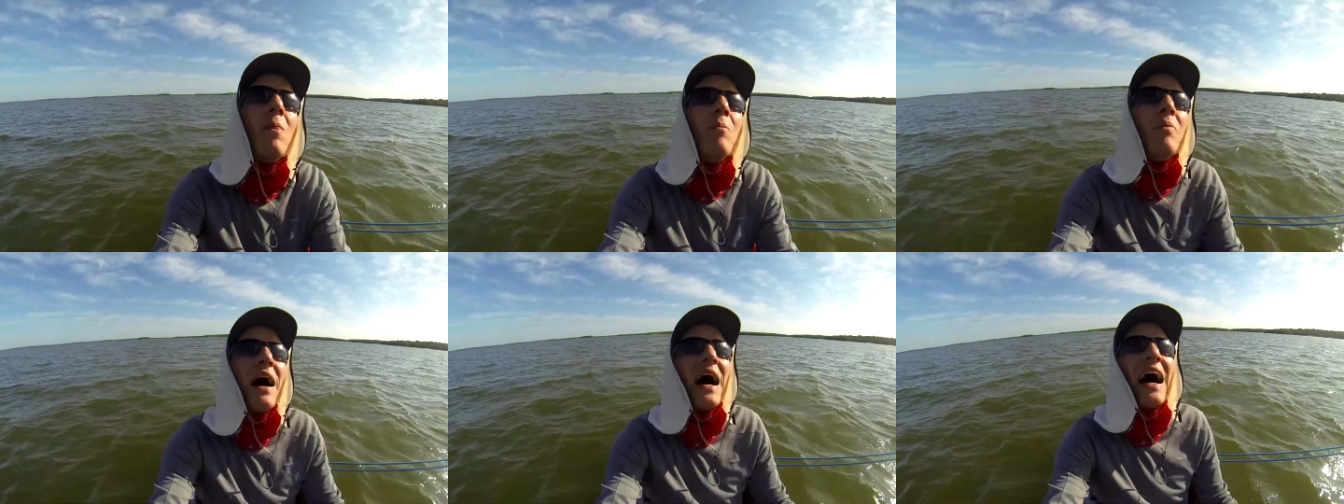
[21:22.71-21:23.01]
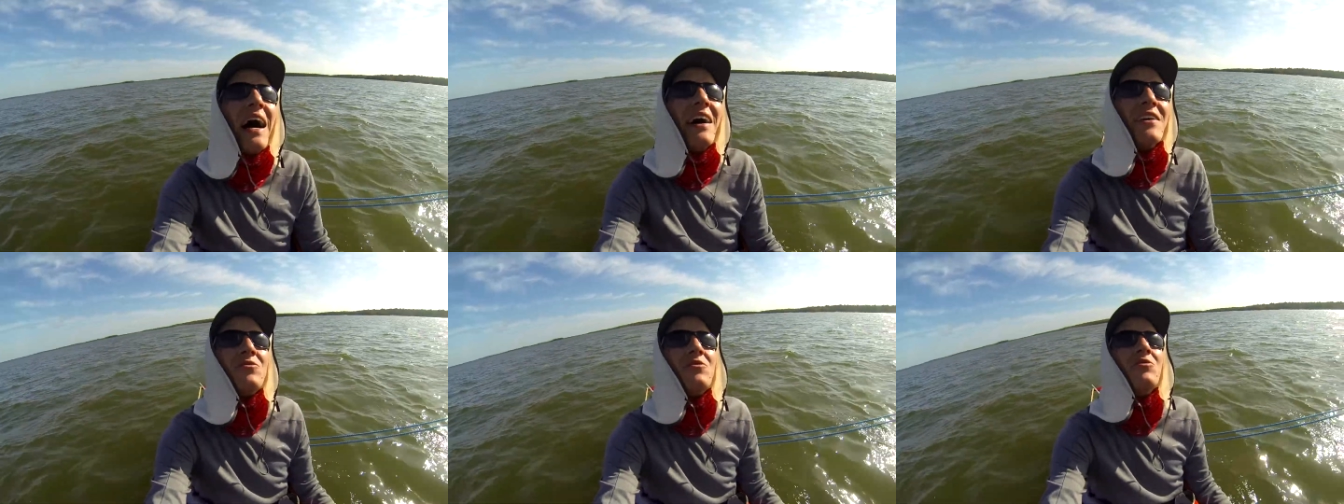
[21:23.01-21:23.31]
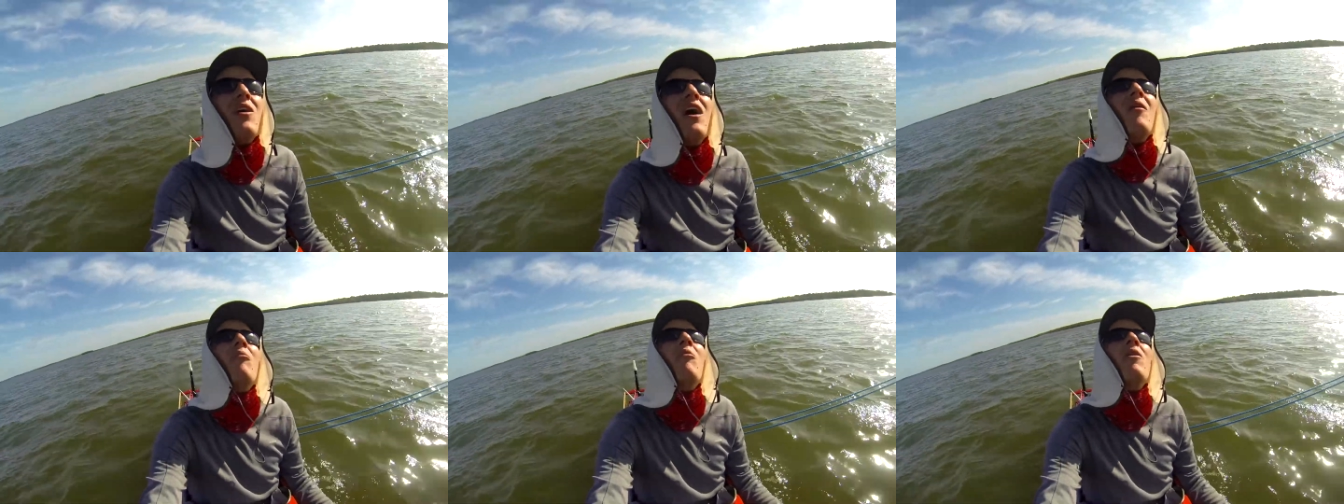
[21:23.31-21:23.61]
pass
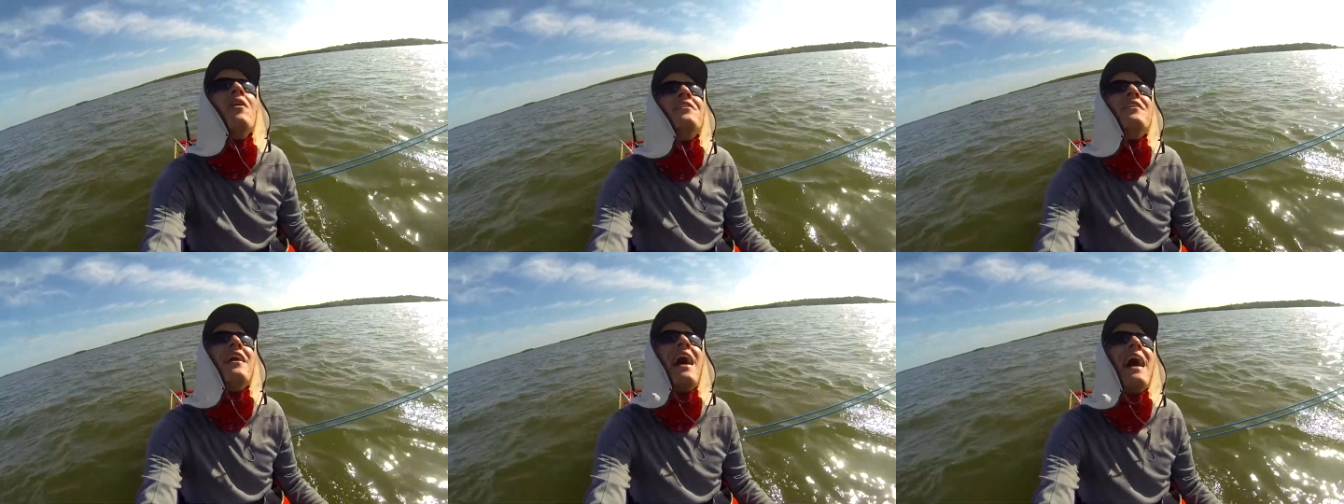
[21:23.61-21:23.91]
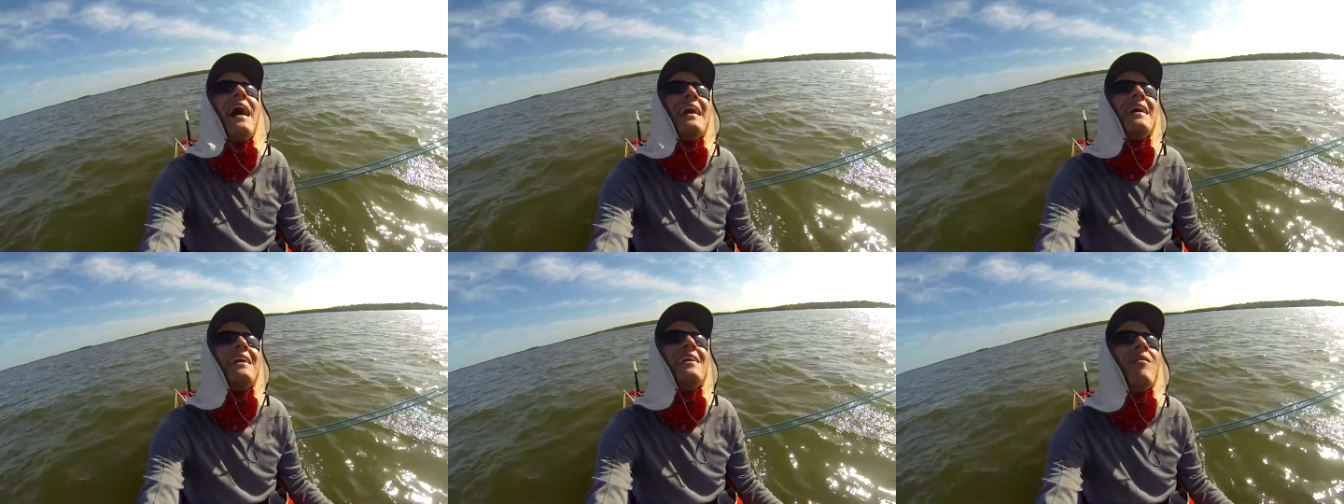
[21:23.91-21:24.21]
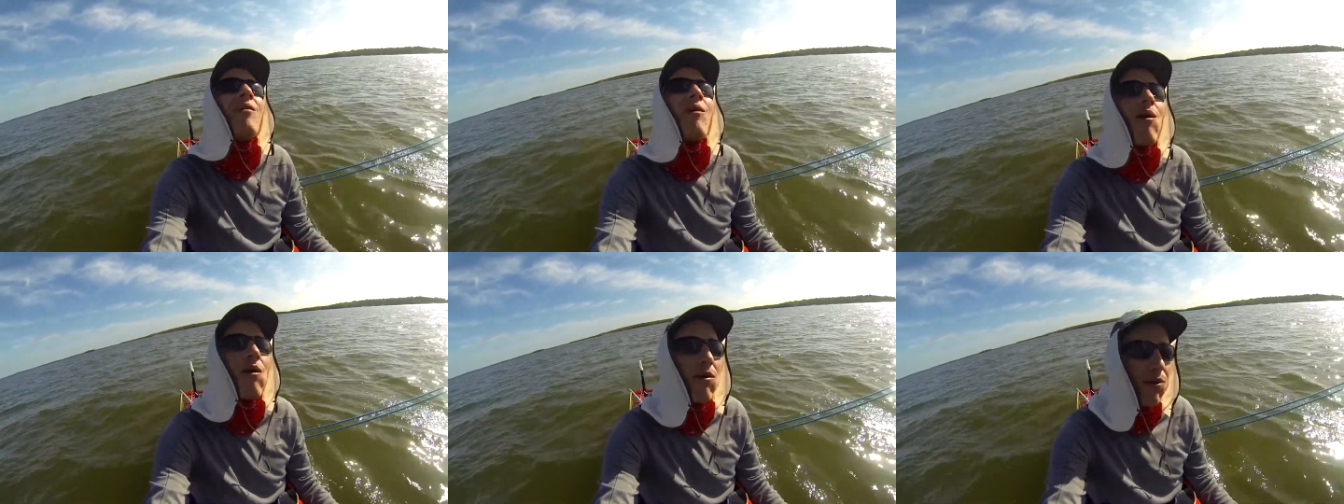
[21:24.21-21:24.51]
on one tack
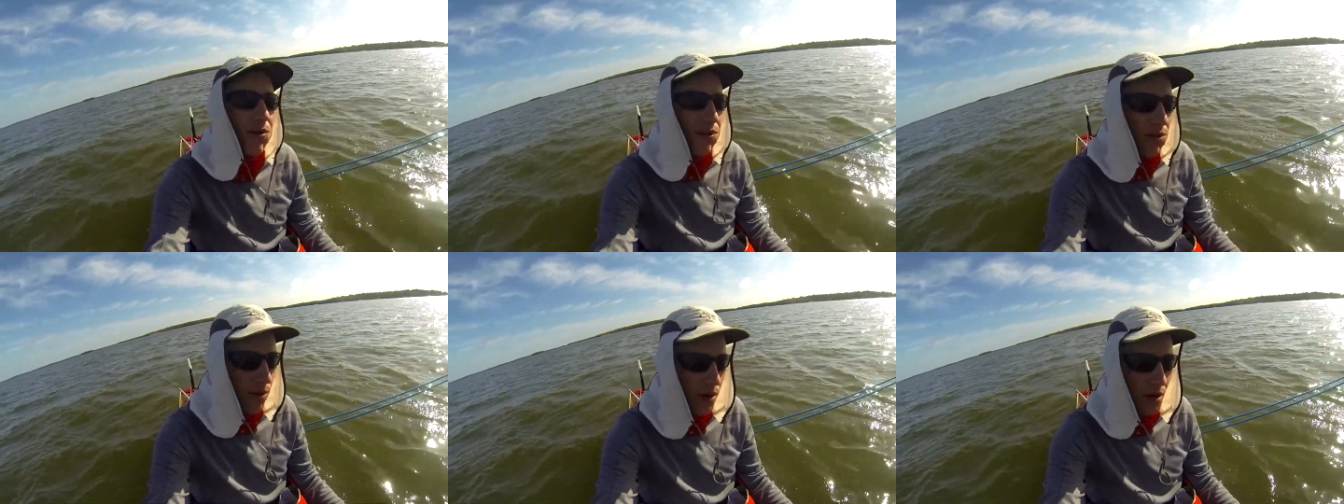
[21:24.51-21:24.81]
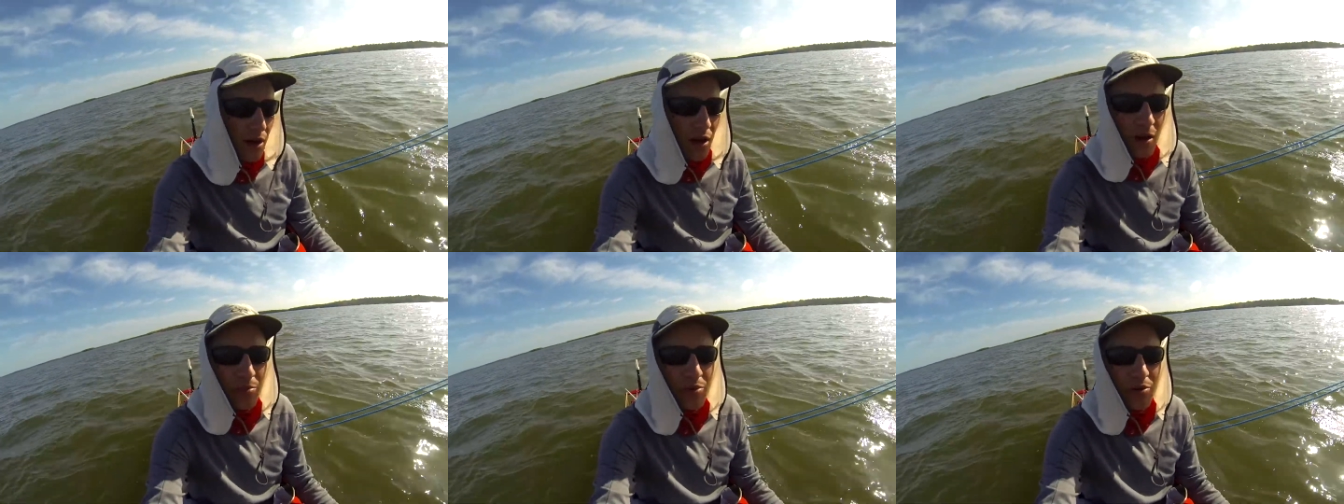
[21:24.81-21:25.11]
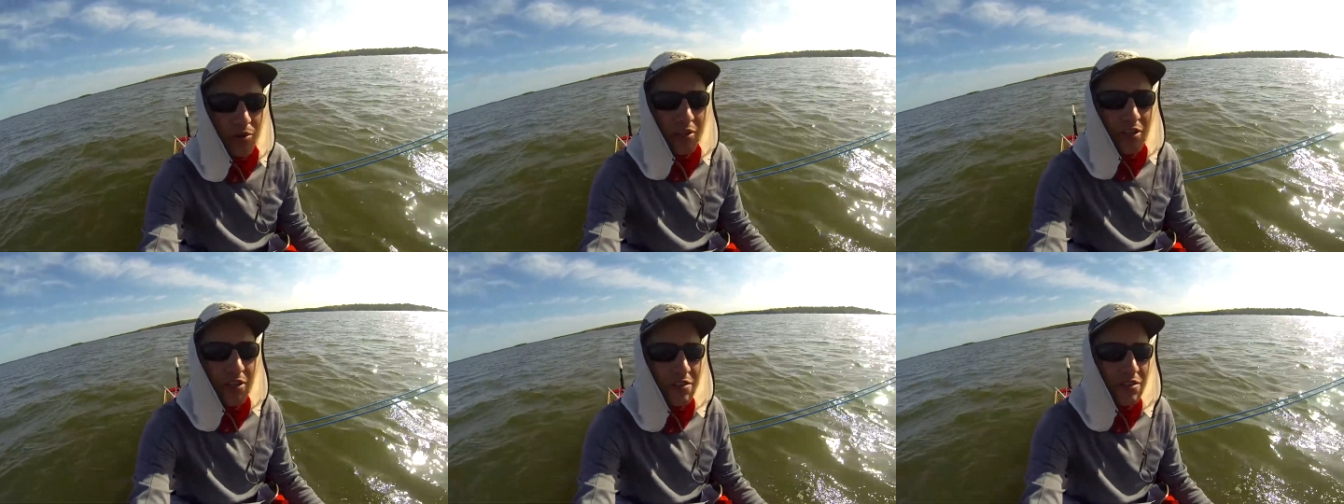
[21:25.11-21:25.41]

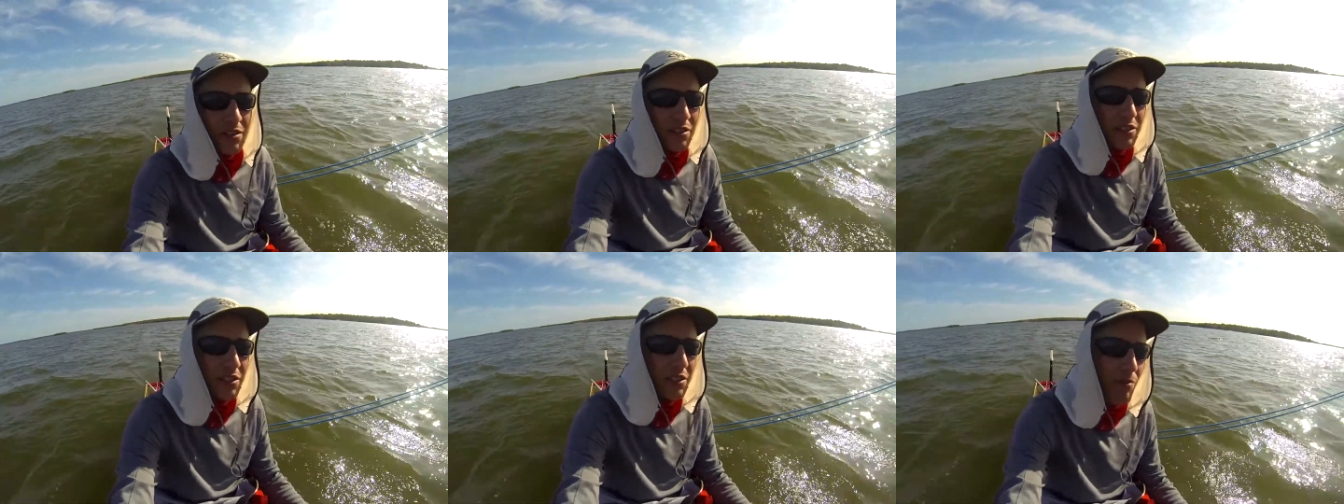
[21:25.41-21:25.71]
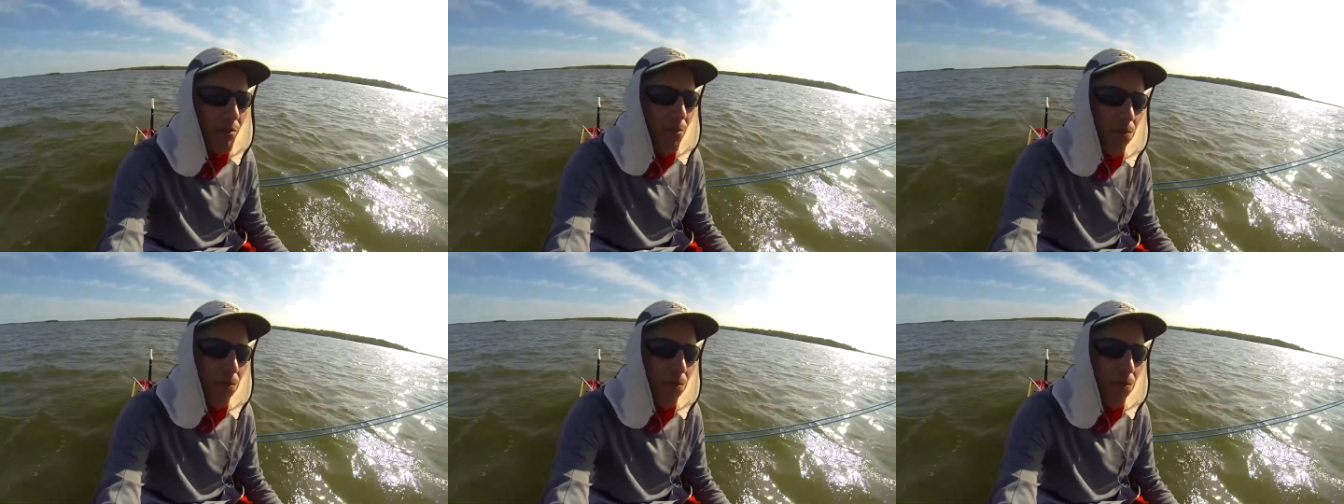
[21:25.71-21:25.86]
pretty easily.